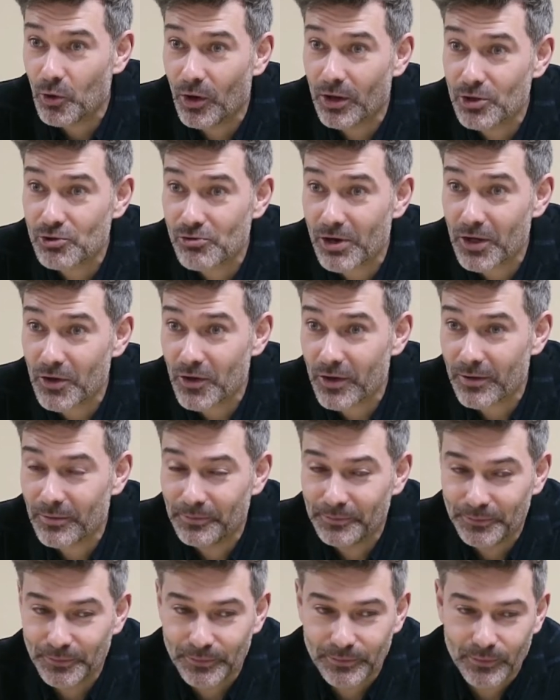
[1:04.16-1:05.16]
you undressed,
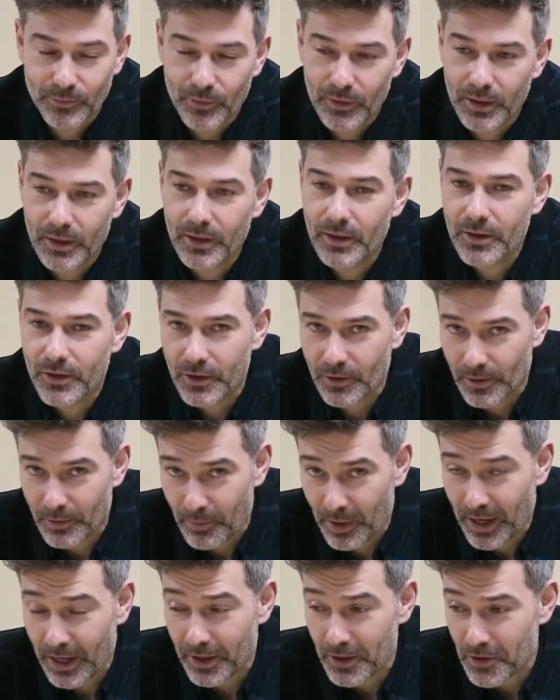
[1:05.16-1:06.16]
till the
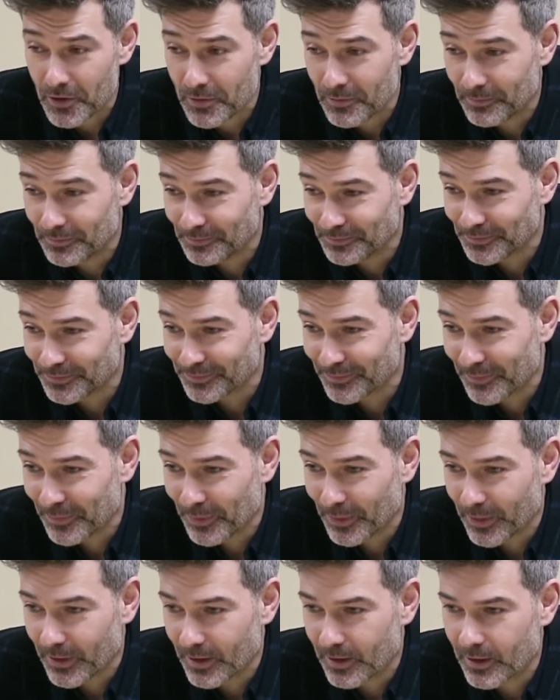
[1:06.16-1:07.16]
pants.
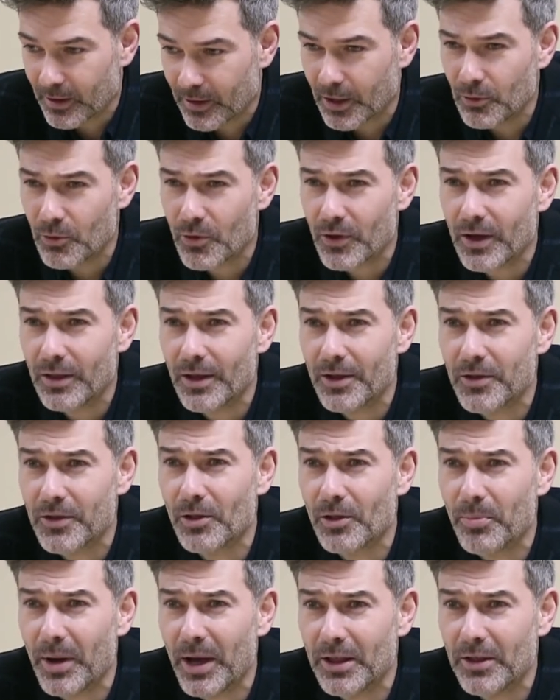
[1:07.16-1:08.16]
Can you say that,
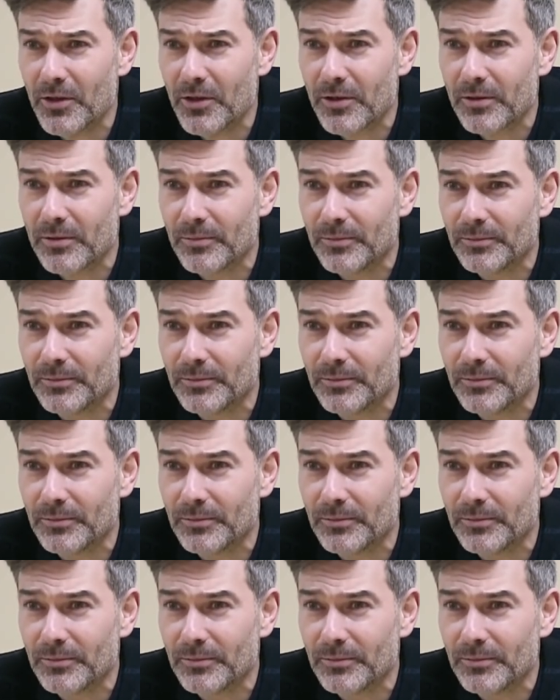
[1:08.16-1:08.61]
till pants?